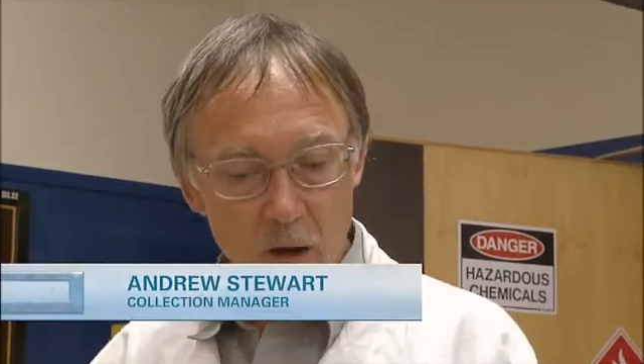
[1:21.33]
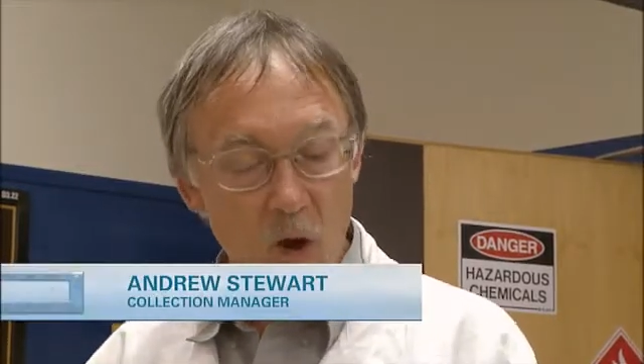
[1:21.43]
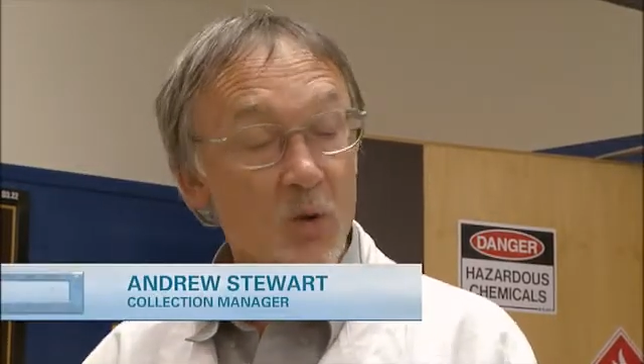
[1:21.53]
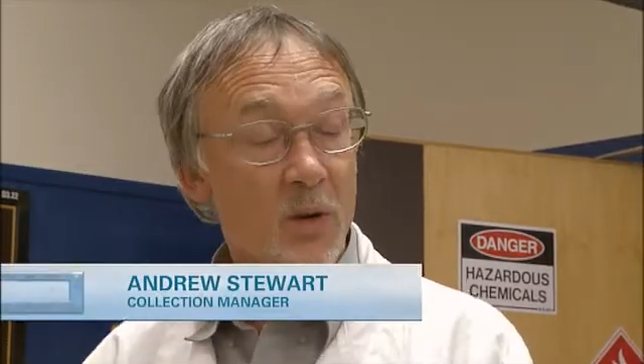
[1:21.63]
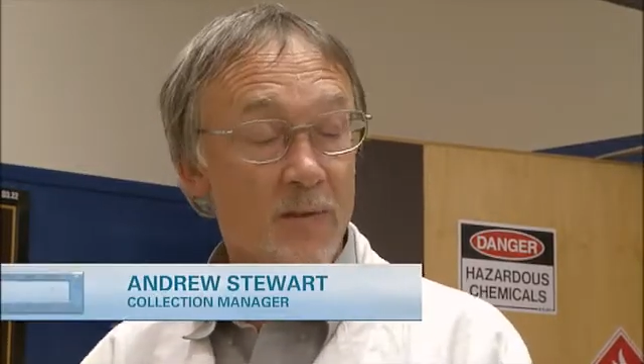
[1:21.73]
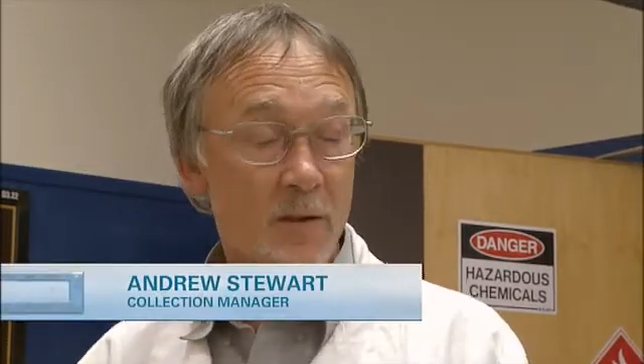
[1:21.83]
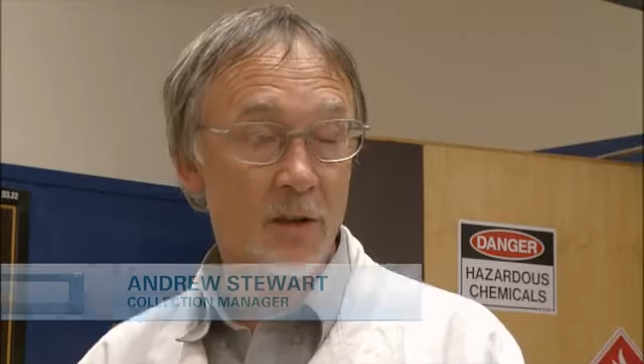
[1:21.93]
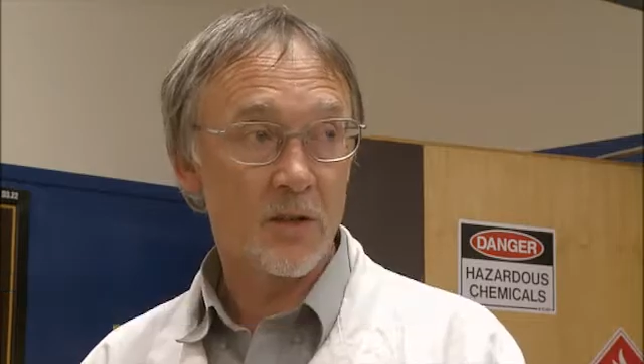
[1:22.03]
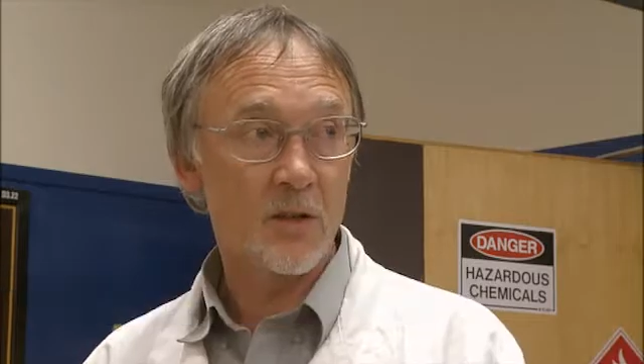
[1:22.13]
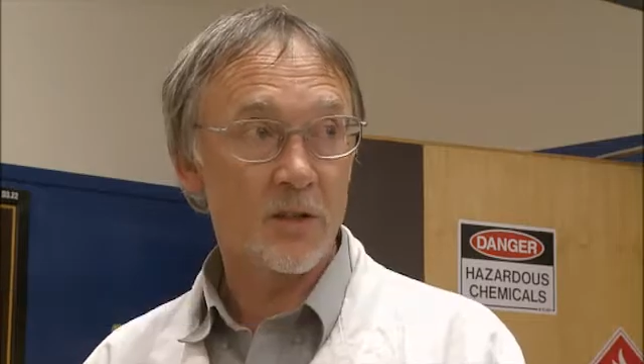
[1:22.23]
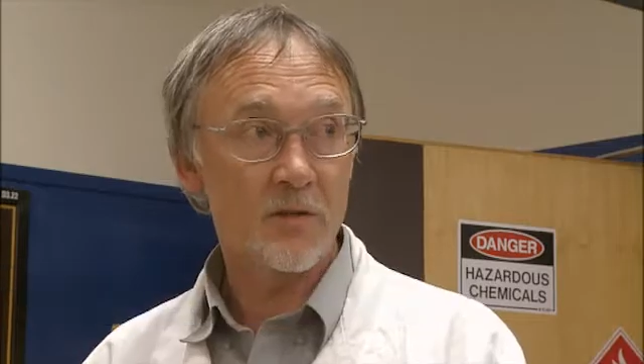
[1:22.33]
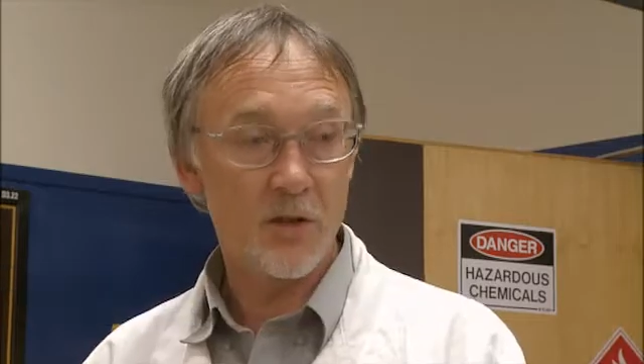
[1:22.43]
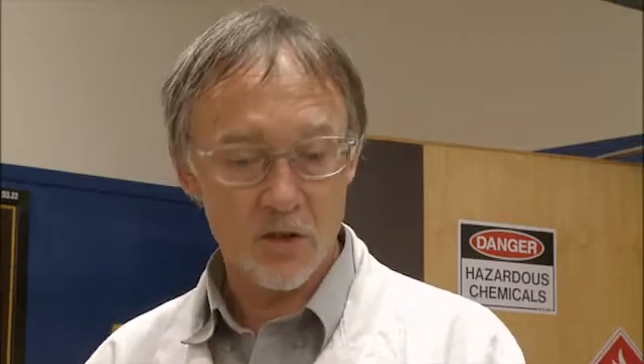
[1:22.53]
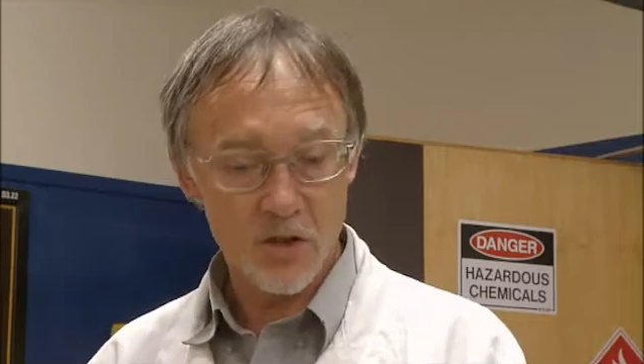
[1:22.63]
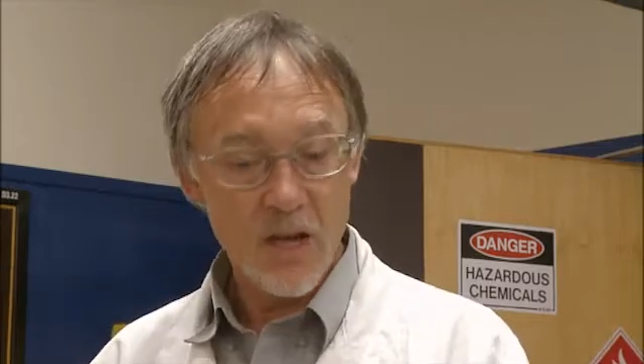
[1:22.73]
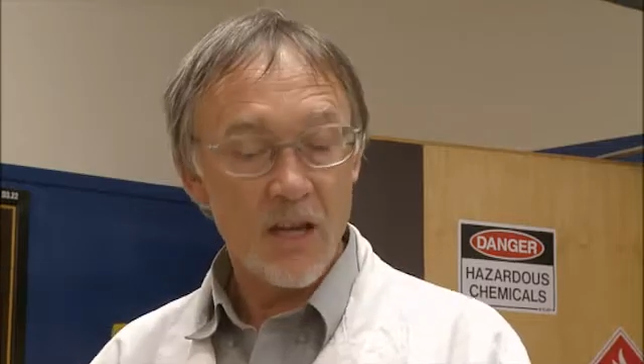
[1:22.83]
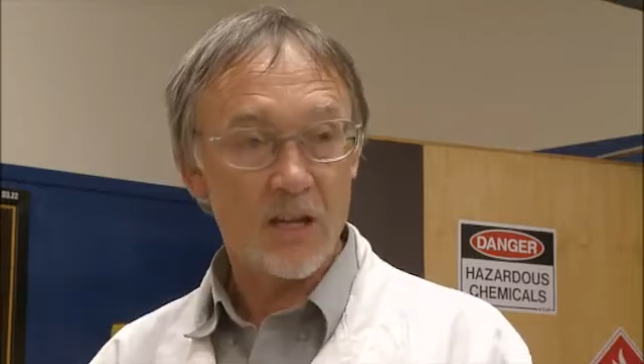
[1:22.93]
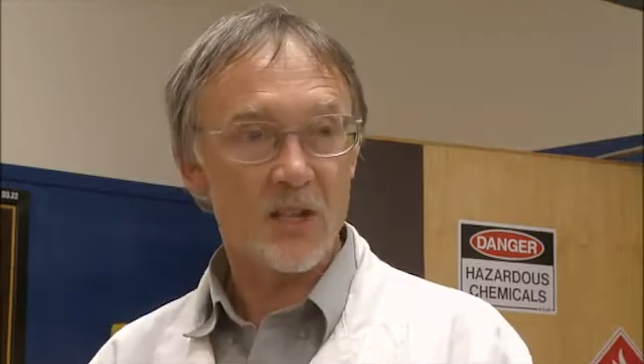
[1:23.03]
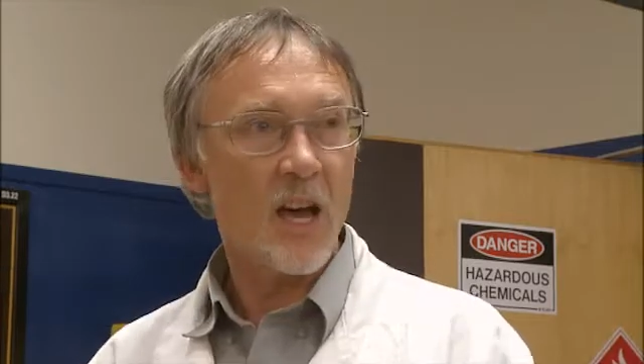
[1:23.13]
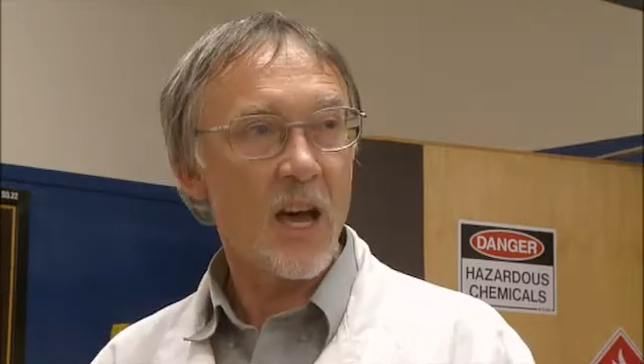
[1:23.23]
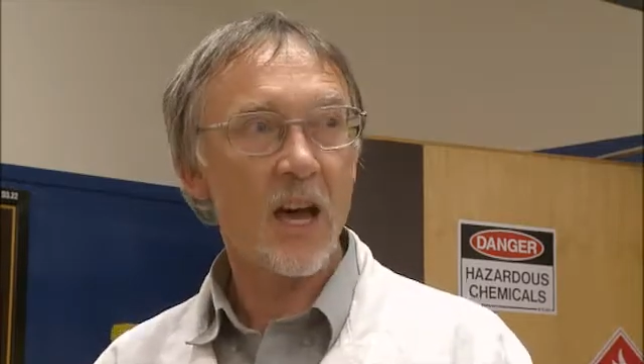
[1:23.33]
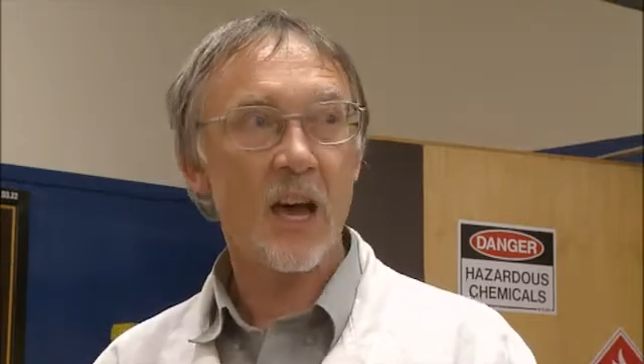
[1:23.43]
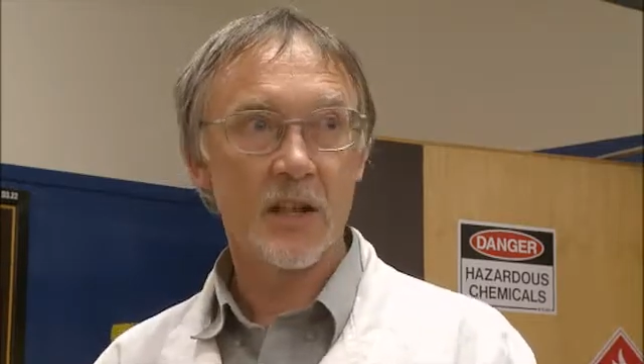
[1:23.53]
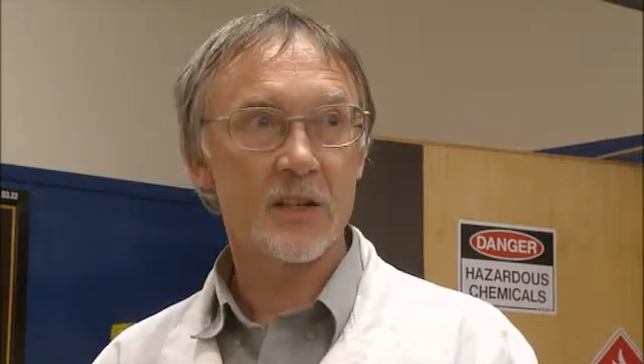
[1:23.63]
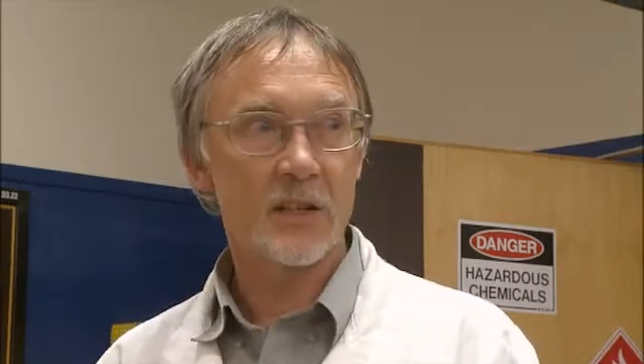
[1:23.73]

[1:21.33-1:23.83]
only found in this fish. Its heart